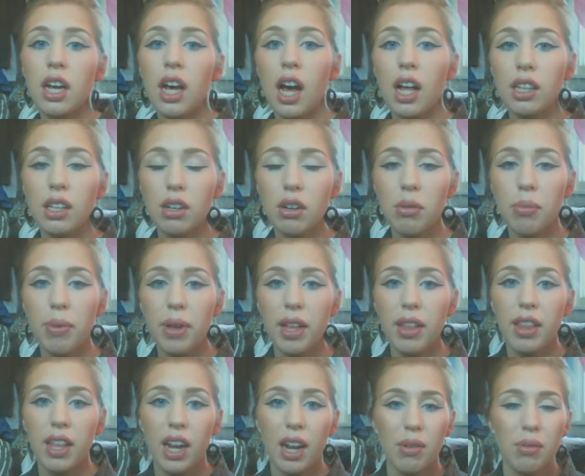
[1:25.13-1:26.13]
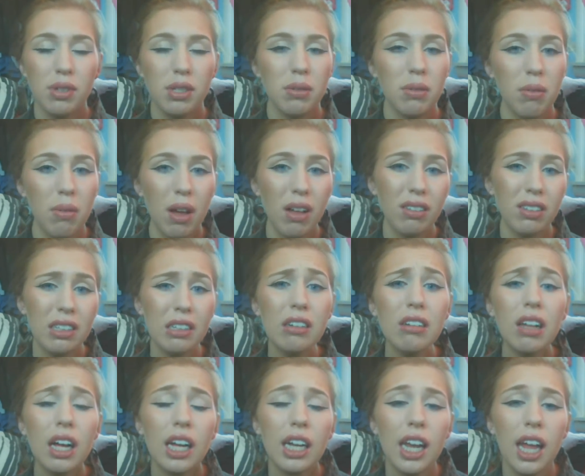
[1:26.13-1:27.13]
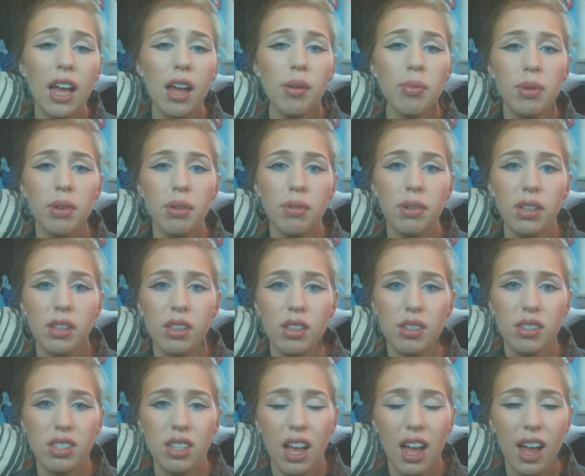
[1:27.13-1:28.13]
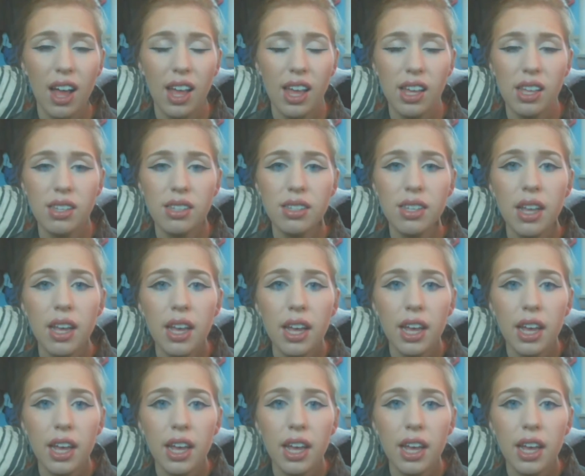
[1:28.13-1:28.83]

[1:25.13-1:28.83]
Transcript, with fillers: a little bit that I was a little unhappy with the size